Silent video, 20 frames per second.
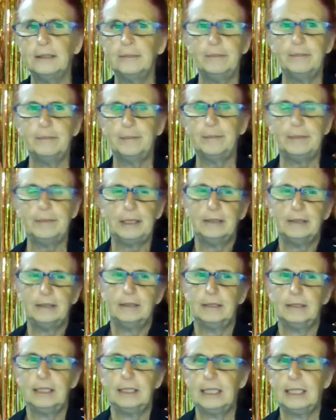because
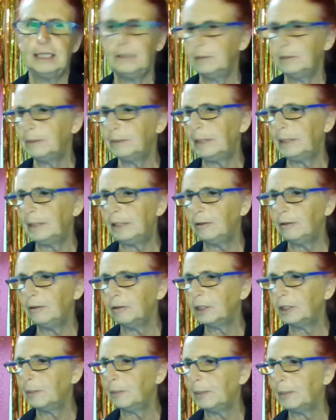it keeps me
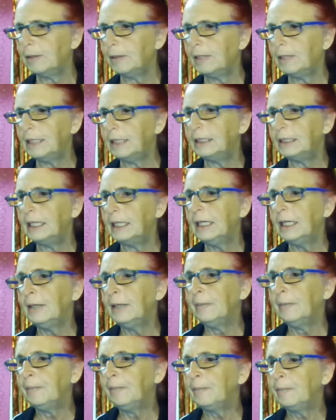occupied.
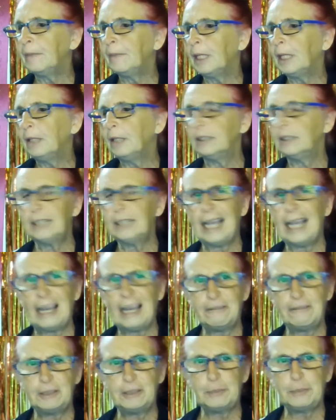Because I have
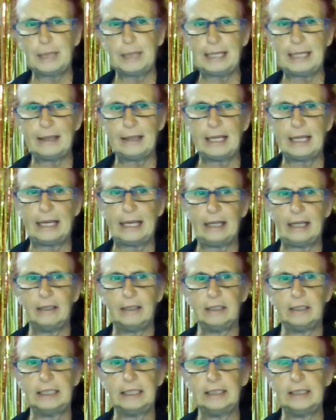to be there, because
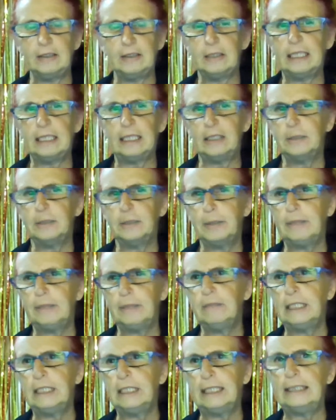he's not allowed to be
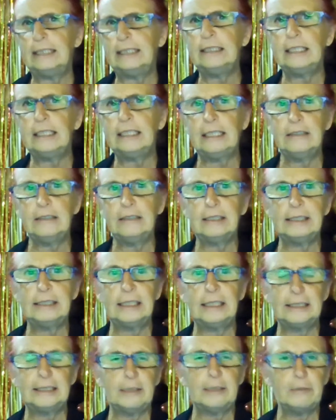released unless there's
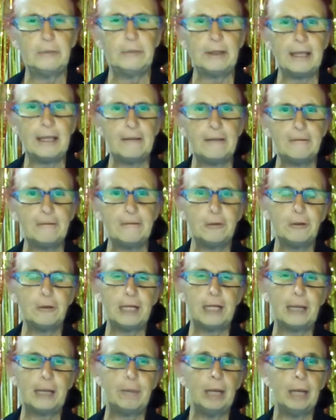someone there for
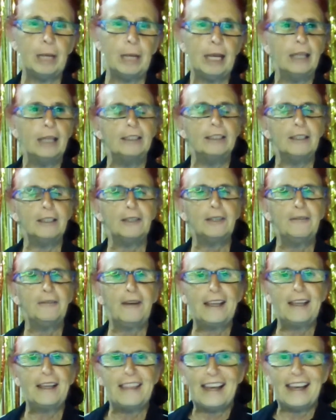him. And don't you find
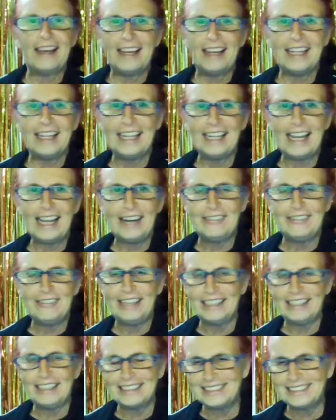that
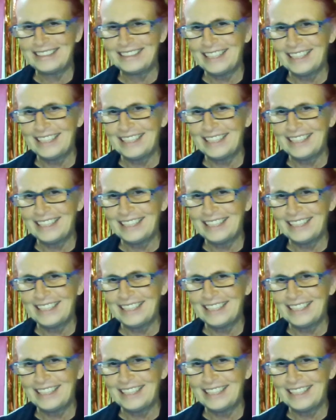hilarious?